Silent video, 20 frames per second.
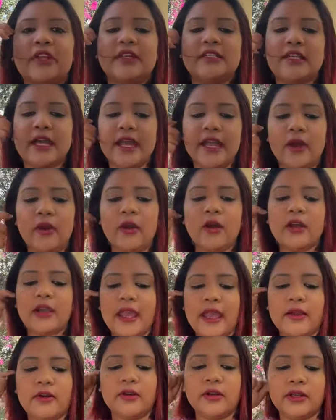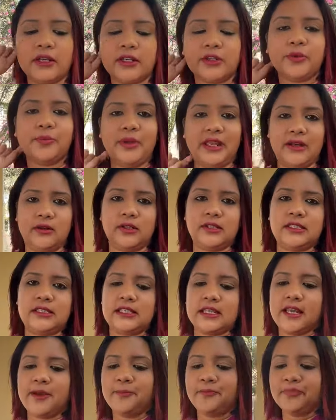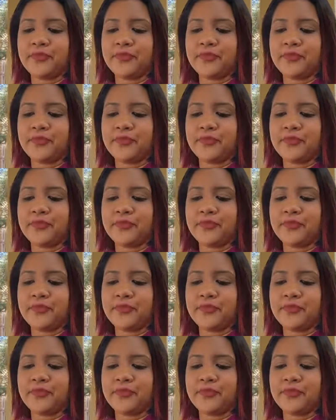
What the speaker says: Jai hok, ekhon ektu berochhi.